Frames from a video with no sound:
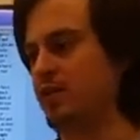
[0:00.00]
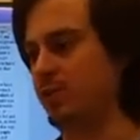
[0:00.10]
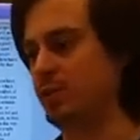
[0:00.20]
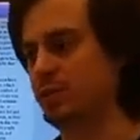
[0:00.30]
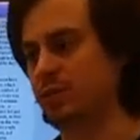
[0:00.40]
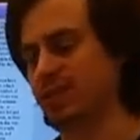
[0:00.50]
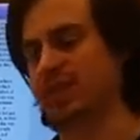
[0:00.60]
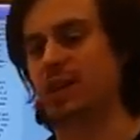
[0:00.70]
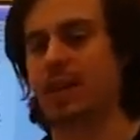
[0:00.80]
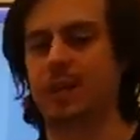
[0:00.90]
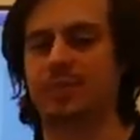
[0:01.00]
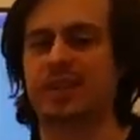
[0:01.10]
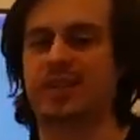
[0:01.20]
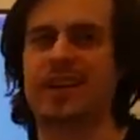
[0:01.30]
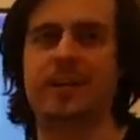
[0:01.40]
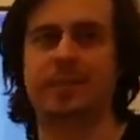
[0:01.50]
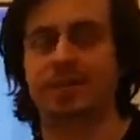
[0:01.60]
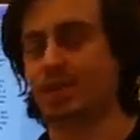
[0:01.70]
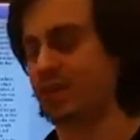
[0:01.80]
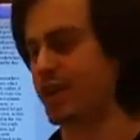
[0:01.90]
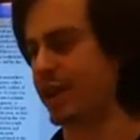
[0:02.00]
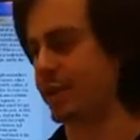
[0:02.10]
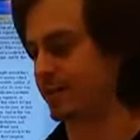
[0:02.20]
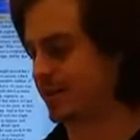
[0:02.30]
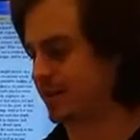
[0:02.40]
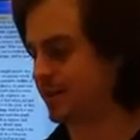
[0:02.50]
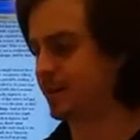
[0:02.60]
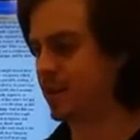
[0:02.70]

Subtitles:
tools, cups, tables, chairs.